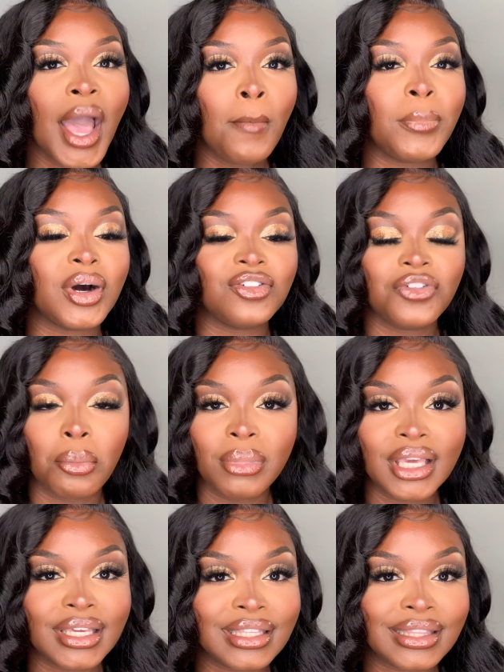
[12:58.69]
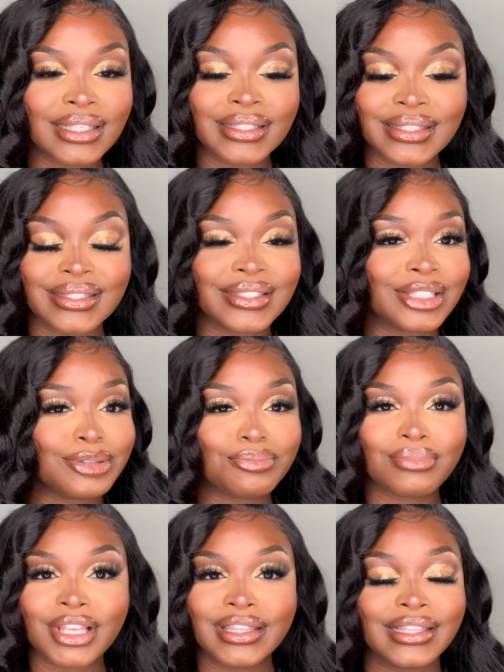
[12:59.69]
But for me, this is
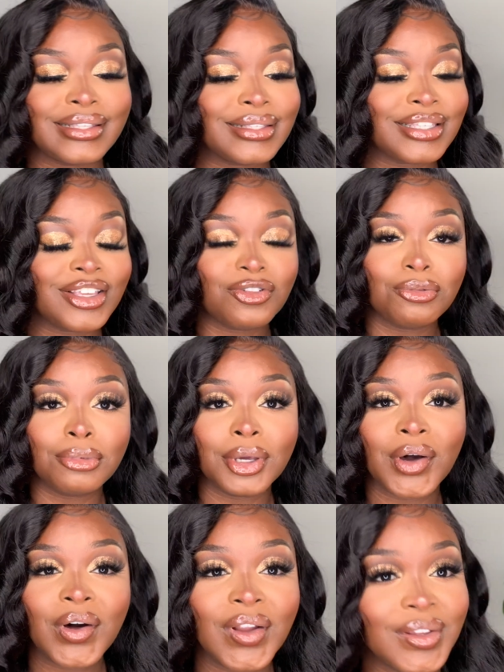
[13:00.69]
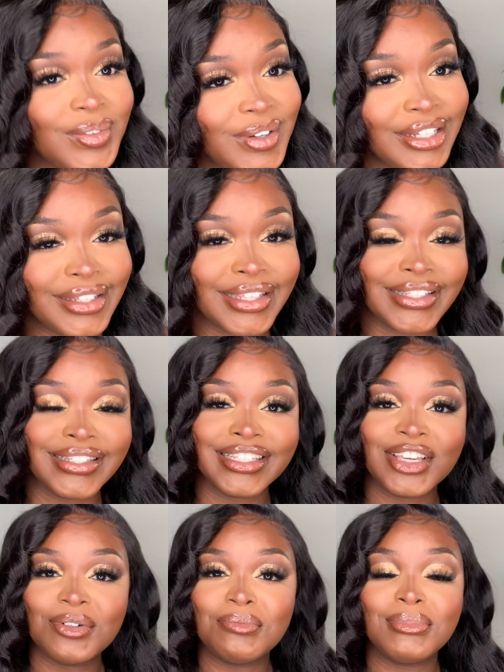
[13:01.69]
giving me Hollywood, this is
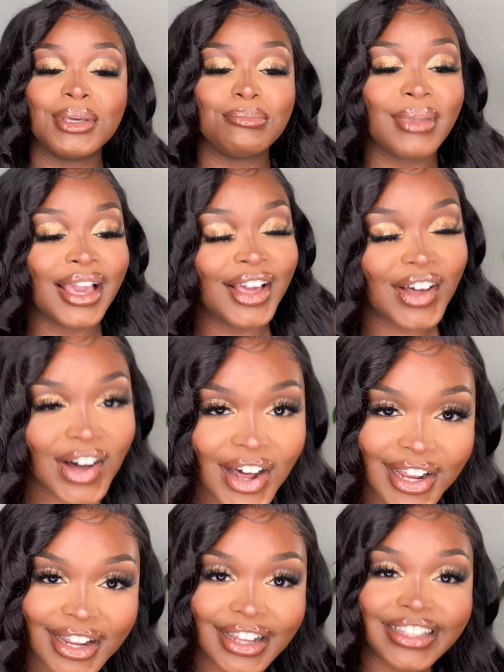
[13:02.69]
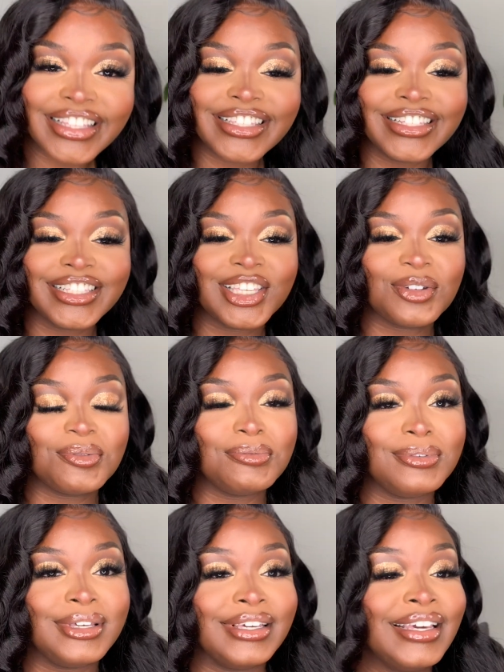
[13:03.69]
giving me Met Gala, this is giving
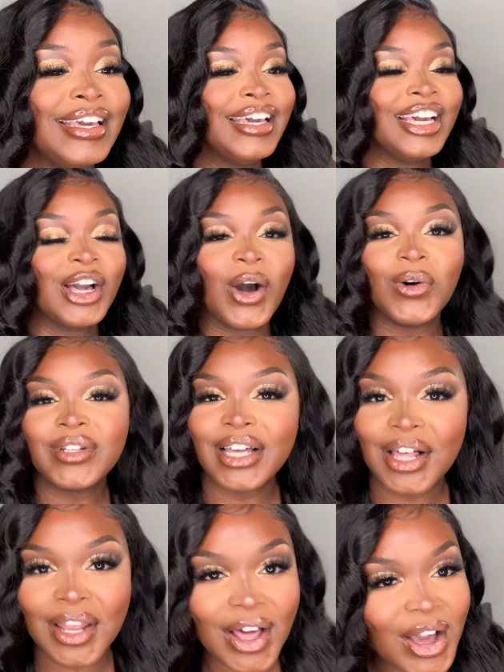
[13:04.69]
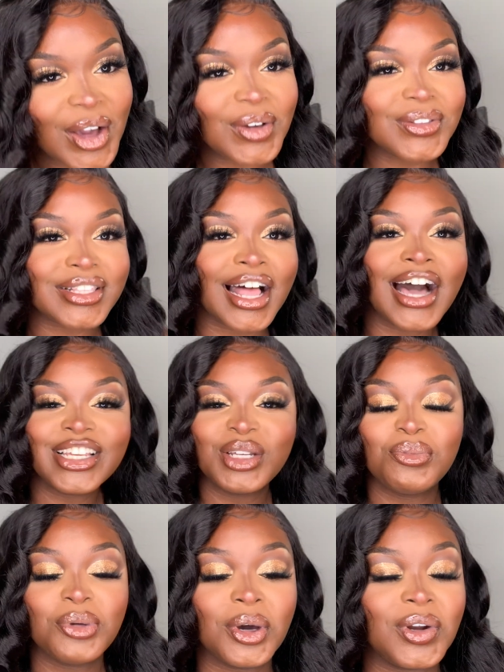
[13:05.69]
me Golden Globes. Like I should
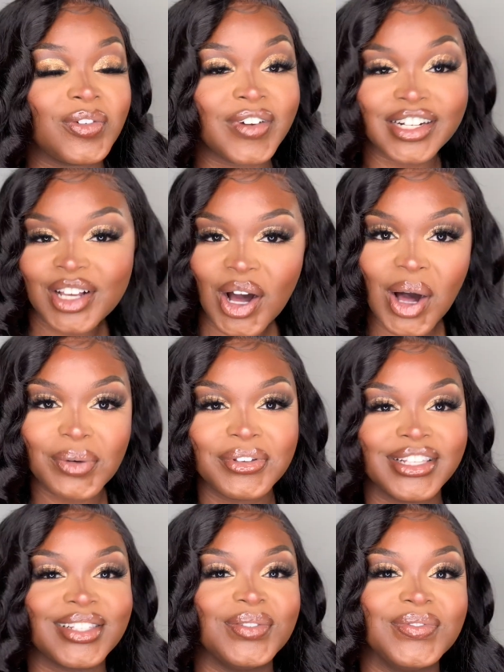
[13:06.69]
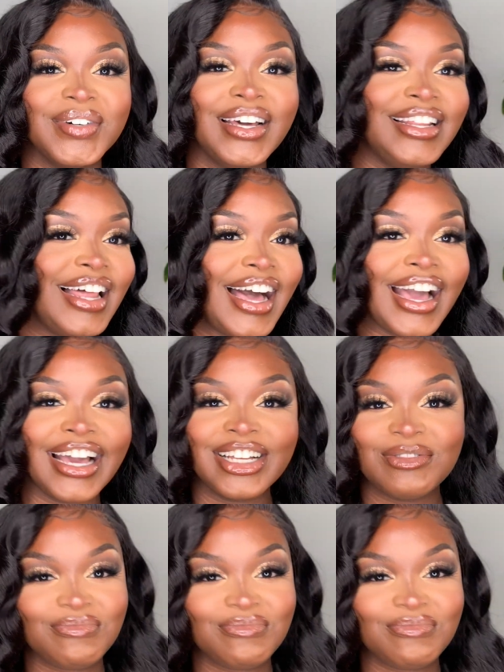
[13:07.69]
be on a red carpet somewhere, like